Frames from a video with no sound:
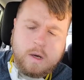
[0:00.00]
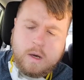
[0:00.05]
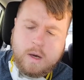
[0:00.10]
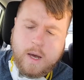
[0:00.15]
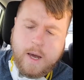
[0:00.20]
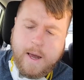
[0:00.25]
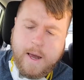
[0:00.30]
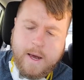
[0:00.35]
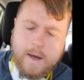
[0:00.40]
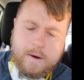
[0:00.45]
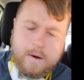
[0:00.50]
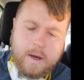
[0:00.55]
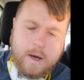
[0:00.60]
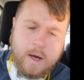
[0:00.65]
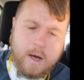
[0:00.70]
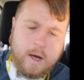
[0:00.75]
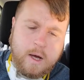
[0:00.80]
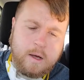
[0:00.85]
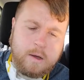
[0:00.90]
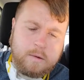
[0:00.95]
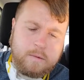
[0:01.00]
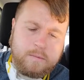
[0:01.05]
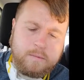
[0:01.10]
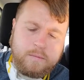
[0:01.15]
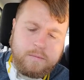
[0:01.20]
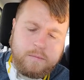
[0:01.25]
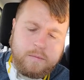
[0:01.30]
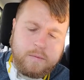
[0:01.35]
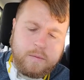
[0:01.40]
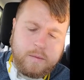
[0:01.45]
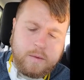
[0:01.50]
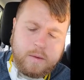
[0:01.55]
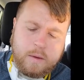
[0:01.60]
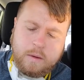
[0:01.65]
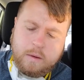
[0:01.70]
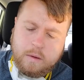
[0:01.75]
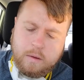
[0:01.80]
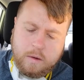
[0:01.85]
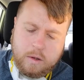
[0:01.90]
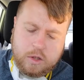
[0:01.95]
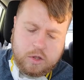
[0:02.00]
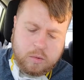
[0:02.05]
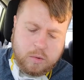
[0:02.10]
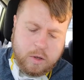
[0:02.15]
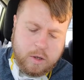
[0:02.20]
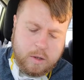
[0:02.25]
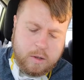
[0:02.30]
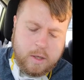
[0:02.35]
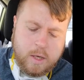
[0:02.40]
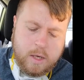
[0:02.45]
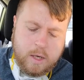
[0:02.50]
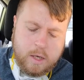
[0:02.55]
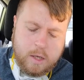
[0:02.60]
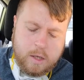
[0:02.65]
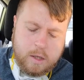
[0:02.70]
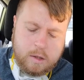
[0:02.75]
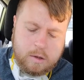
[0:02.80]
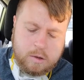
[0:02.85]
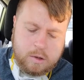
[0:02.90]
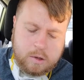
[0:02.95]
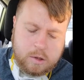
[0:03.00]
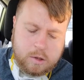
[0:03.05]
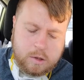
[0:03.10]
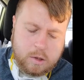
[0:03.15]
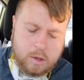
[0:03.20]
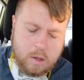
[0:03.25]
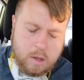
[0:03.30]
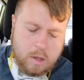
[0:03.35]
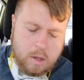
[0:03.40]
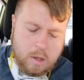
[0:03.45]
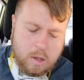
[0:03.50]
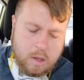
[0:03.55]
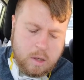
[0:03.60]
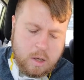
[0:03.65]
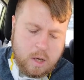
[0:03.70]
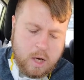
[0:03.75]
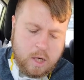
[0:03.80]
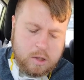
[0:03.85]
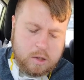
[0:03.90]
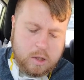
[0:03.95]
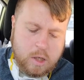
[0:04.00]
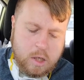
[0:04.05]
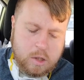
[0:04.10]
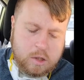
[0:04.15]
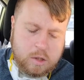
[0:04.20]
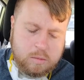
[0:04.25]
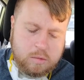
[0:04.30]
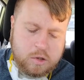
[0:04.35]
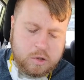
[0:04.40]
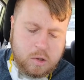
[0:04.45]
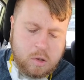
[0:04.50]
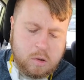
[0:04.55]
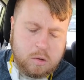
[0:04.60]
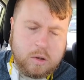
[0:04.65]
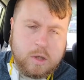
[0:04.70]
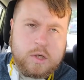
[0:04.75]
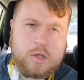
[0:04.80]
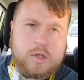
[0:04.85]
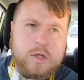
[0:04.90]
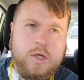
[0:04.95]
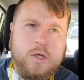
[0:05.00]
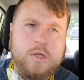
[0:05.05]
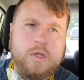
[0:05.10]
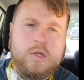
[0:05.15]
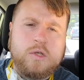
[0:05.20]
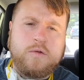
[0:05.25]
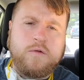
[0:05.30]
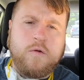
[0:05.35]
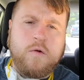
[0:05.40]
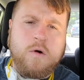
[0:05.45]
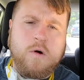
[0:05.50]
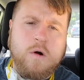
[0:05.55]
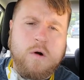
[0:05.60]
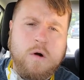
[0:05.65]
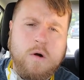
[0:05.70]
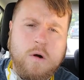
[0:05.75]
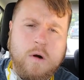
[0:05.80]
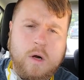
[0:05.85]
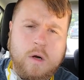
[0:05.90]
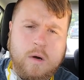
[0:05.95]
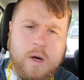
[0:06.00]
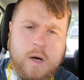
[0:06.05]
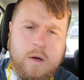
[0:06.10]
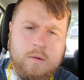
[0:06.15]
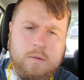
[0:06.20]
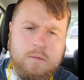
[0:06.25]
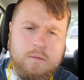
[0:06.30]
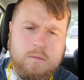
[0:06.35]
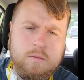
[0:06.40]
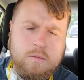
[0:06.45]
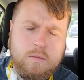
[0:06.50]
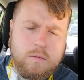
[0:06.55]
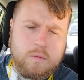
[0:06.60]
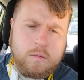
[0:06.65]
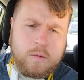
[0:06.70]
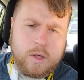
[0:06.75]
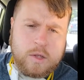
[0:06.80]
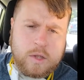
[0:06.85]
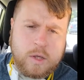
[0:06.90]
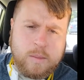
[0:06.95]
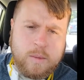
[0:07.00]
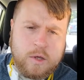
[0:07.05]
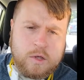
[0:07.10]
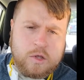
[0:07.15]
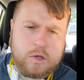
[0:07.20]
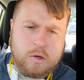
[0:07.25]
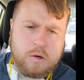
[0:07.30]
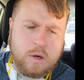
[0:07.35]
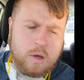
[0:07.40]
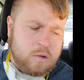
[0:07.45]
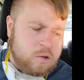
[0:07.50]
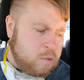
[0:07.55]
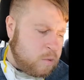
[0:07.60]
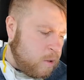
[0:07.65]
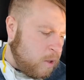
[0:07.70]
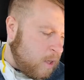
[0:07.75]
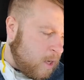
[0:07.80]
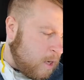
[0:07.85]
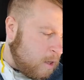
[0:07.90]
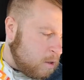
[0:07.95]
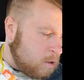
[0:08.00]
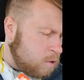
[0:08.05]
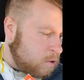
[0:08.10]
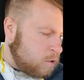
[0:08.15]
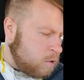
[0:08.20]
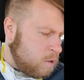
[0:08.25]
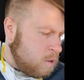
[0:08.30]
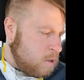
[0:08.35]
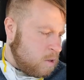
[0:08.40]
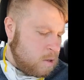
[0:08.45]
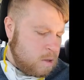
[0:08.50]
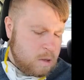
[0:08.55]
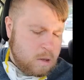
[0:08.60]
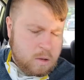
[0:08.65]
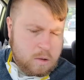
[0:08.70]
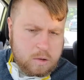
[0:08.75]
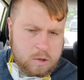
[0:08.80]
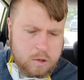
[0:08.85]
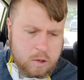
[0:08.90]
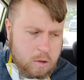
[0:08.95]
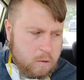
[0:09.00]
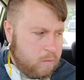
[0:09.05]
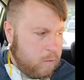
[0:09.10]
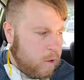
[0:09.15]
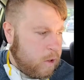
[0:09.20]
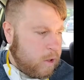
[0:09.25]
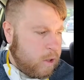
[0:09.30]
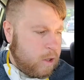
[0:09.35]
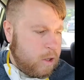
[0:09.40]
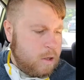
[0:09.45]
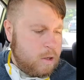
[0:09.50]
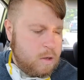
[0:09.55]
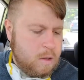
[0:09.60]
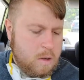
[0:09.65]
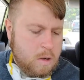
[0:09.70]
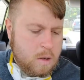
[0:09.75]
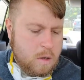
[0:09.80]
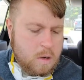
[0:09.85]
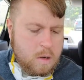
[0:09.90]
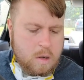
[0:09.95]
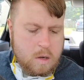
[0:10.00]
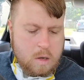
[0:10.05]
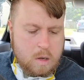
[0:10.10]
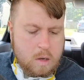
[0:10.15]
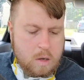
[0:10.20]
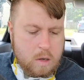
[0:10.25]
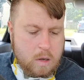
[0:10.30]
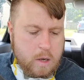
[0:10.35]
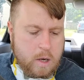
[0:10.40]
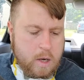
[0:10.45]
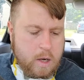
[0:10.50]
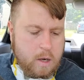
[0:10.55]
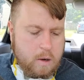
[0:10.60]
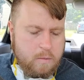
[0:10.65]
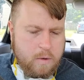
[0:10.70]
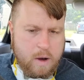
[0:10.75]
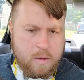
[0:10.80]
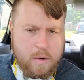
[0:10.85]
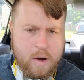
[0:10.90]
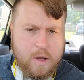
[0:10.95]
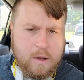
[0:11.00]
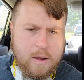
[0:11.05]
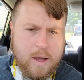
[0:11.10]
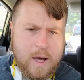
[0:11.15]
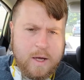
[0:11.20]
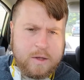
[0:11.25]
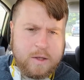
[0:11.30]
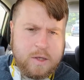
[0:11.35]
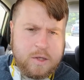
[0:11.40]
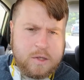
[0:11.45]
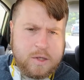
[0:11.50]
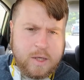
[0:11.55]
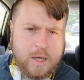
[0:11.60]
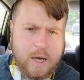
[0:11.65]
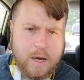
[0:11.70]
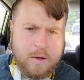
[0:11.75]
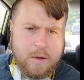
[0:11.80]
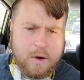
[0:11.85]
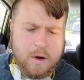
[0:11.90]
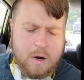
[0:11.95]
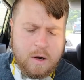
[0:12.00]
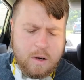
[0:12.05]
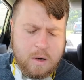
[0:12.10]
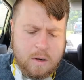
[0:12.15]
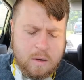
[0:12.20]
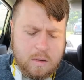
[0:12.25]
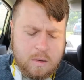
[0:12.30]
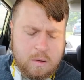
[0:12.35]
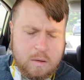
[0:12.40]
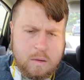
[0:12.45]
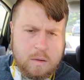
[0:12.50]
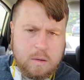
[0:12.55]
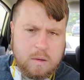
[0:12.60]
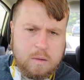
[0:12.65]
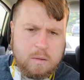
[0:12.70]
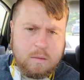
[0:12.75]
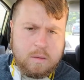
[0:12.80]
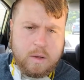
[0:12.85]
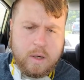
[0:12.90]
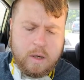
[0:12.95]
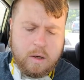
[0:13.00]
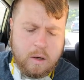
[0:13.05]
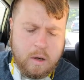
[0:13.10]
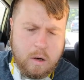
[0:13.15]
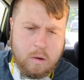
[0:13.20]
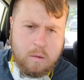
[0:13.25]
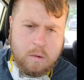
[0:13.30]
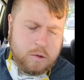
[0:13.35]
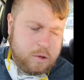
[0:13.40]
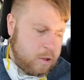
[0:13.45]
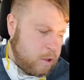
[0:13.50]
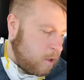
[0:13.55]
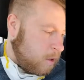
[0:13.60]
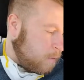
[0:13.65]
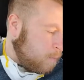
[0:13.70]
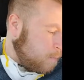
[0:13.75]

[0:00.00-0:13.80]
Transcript: And this one is, I saw some sold listings for around, as I mentioned, around $20. So very good. I might lot these together. I don't know. We'll see.